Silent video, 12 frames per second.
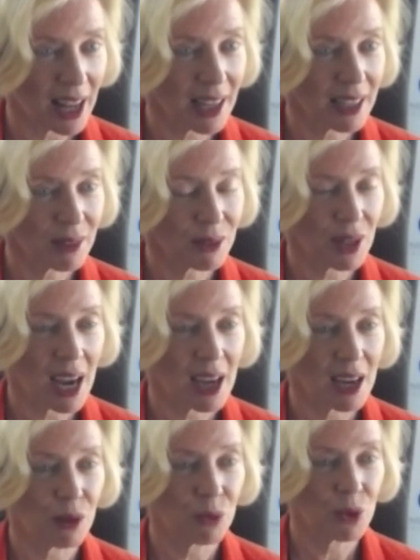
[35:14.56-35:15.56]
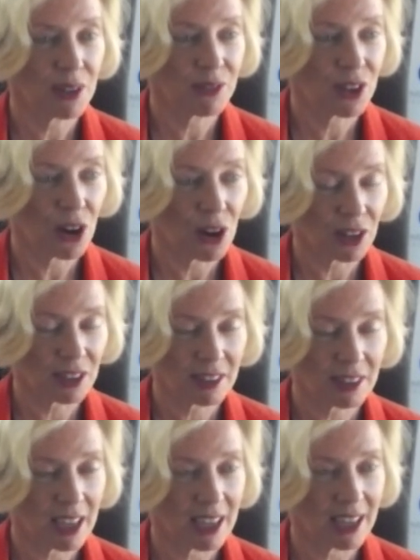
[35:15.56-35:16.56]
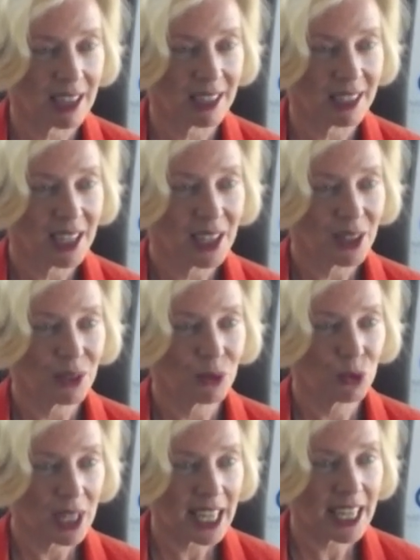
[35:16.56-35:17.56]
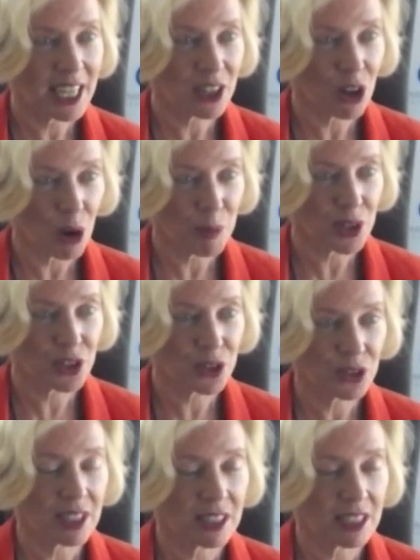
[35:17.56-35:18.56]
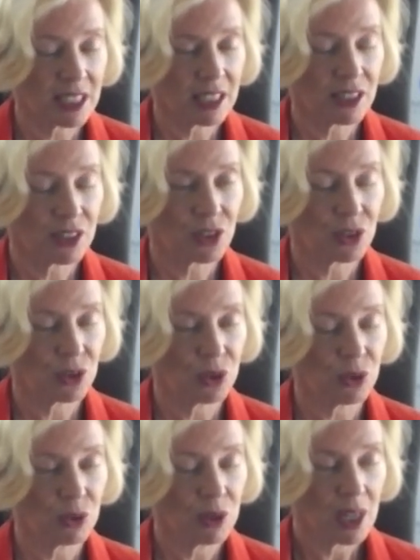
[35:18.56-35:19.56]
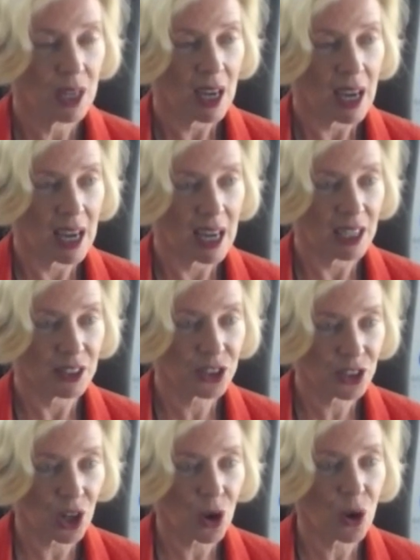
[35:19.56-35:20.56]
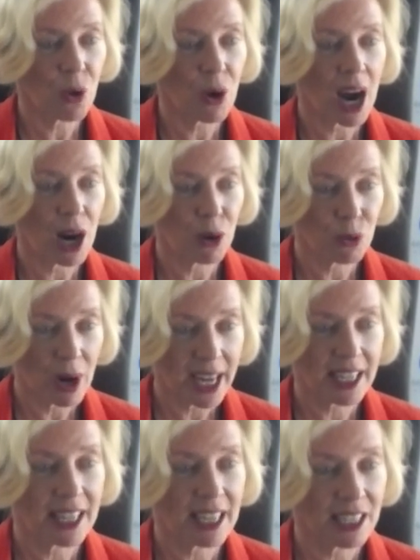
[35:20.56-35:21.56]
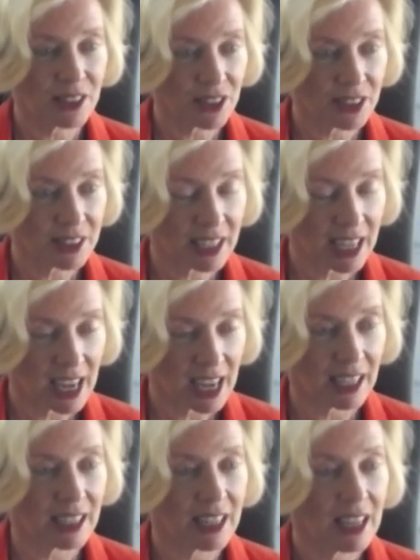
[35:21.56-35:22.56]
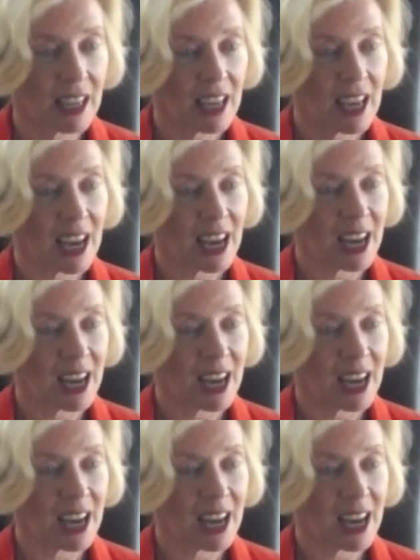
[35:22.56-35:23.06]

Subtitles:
well. We've got really an opportunity to show how regulators can